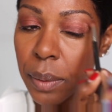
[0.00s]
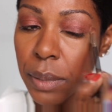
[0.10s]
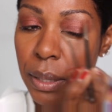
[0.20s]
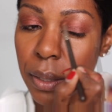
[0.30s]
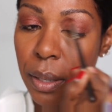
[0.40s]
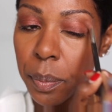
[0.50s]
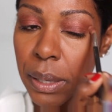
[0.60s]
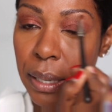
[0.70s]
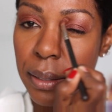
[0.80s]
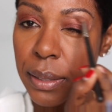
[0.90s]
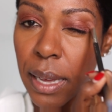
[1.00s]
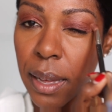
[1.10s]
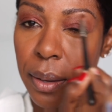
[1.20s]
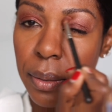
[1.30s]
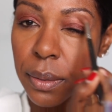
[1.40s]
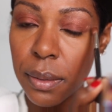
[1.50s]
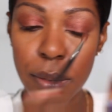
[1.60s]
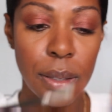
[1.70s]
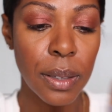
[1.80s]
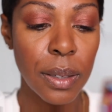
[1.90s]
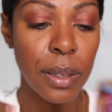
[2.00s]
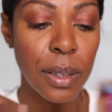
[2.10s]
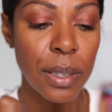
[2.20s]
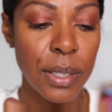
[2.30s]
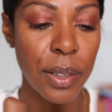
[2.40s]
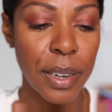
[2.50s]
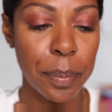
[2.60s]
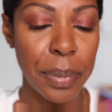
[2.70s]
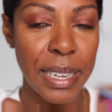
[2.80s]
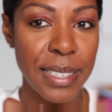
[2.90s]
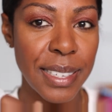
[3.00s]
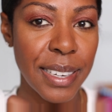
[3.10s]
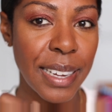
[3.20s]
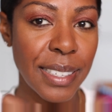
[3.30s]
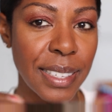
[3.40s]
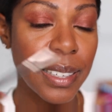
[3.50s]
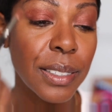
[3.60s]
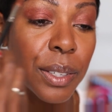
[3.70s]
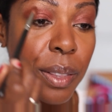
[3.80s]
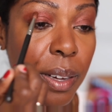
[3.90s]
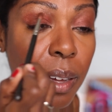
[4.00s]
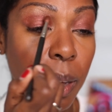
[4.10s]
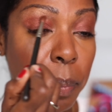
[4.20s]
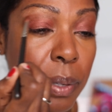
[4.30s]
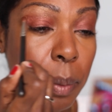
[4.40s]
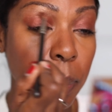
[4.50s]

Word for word: Just gonna bring it down so that it blends nicely into the coppery